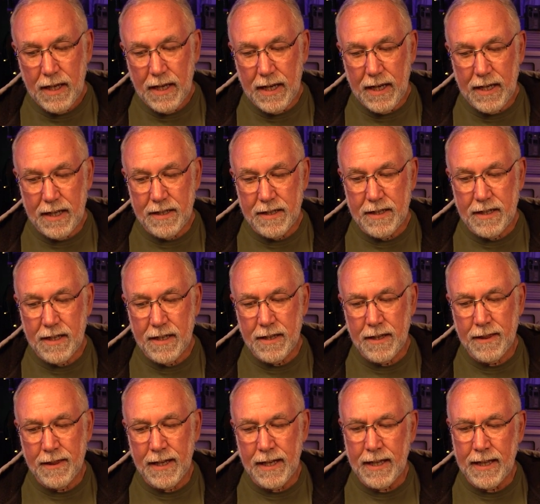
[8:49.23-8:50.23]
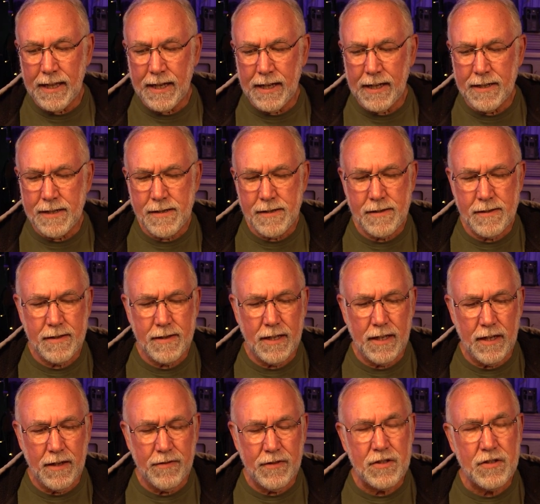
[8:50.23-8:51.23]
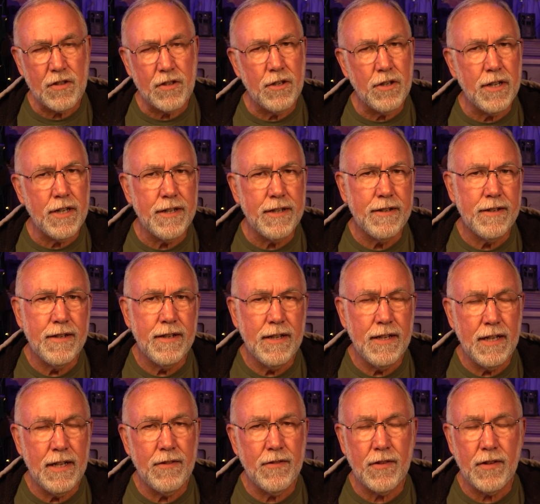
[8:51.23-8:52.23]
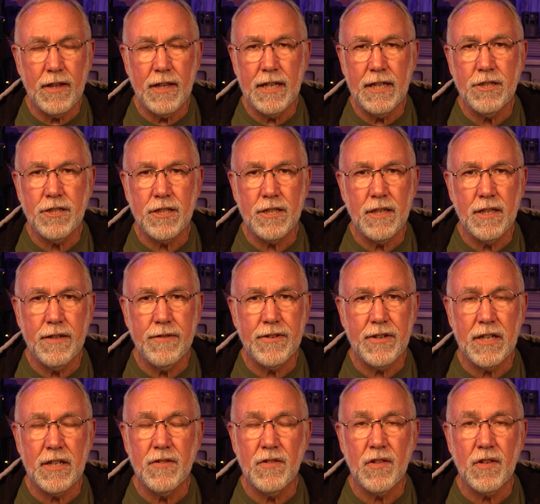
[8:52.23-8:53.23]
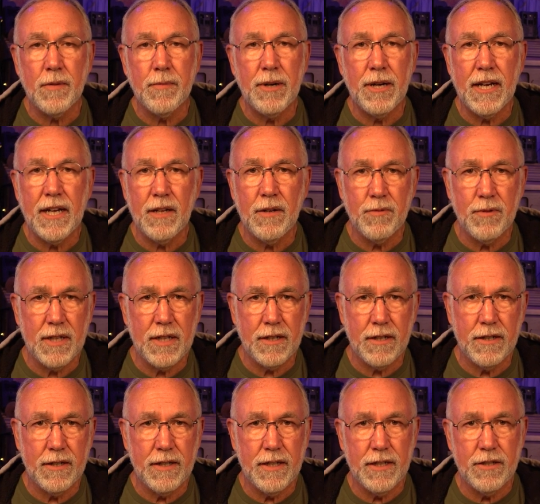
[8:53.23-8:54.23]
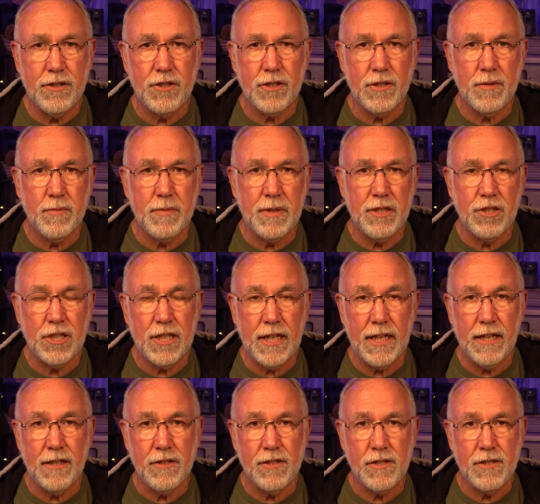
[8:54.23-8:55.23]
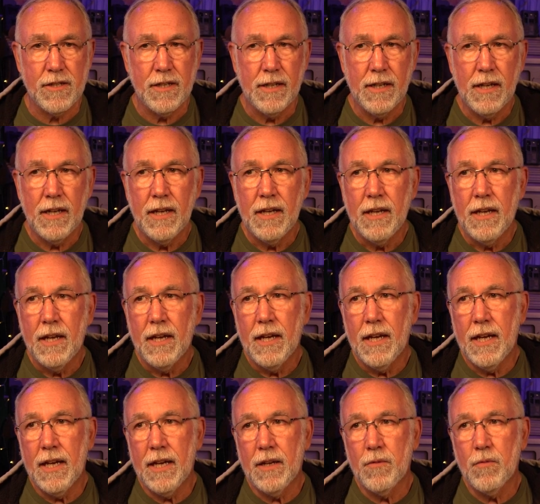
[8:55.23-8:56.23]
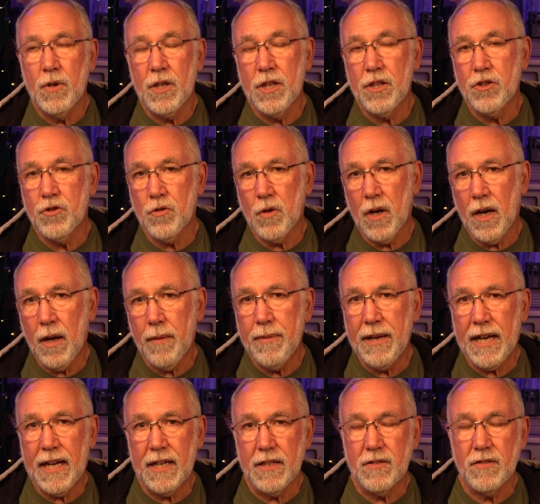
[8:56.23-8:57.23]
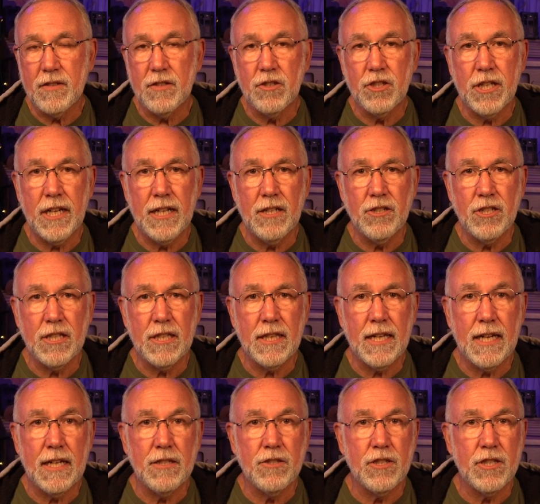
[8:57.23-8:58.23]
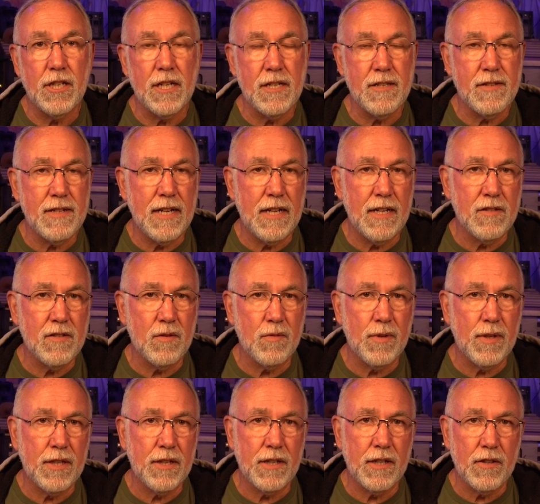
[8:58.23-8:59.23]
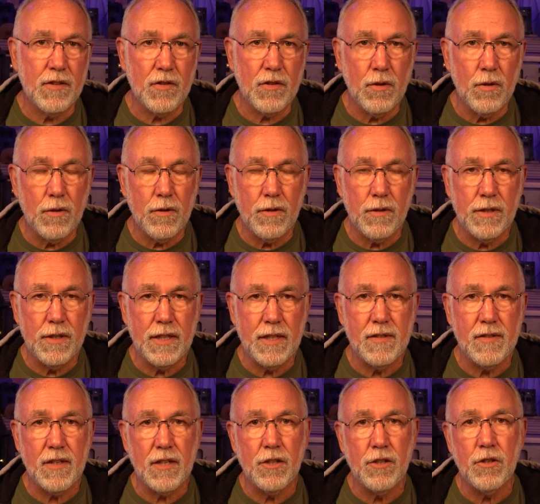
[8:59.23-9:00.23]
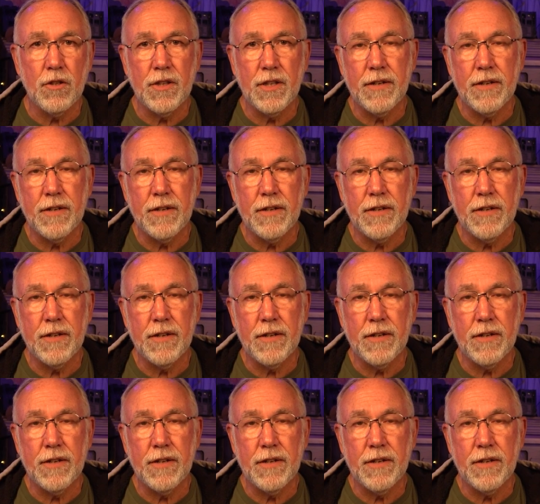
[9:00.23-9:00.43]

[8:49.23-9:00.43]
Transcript: And the thing of that is, if it's good insulation, leave it on summer and winter. It shouldn't be changed. And one of the drawbacks to changing that just as the weather gets cold is that you'll